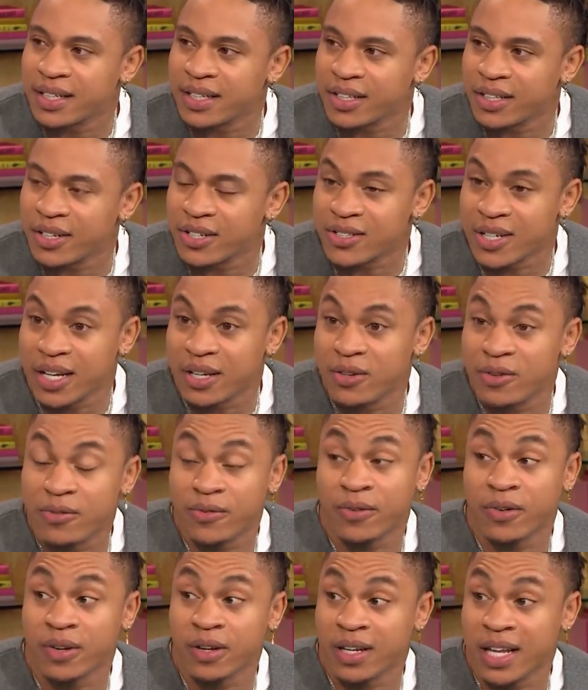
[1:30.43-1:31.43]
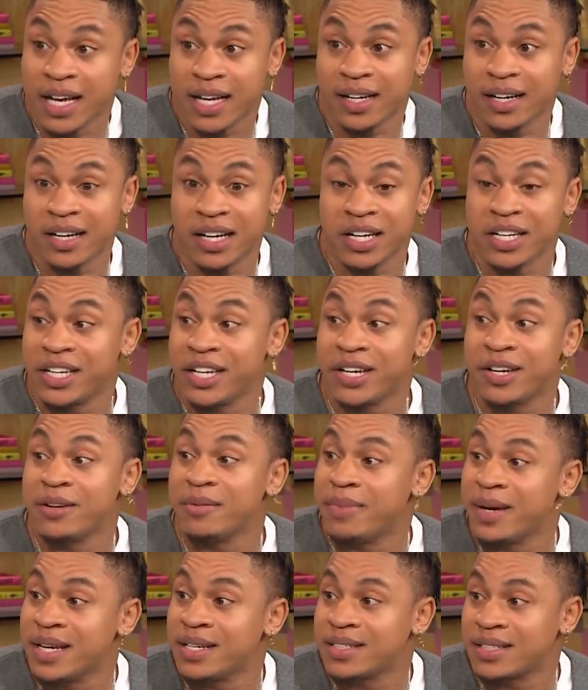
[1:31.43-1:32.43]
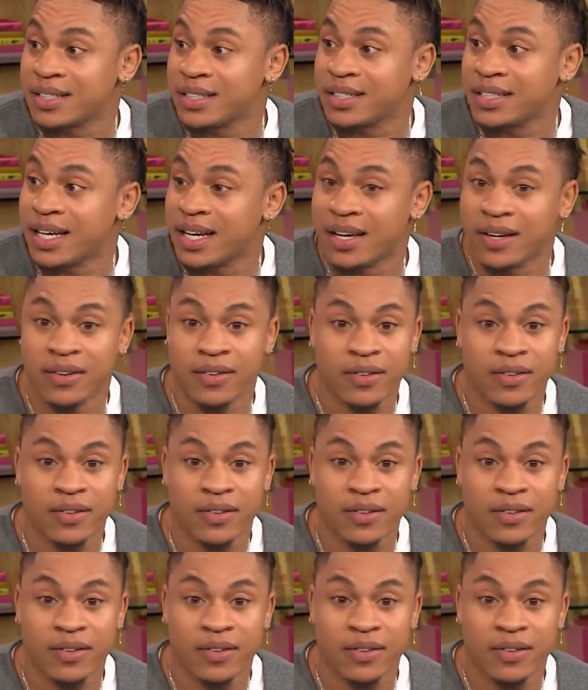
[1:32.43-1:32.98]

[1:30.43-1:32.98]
you know, so I knew for like a year basically now.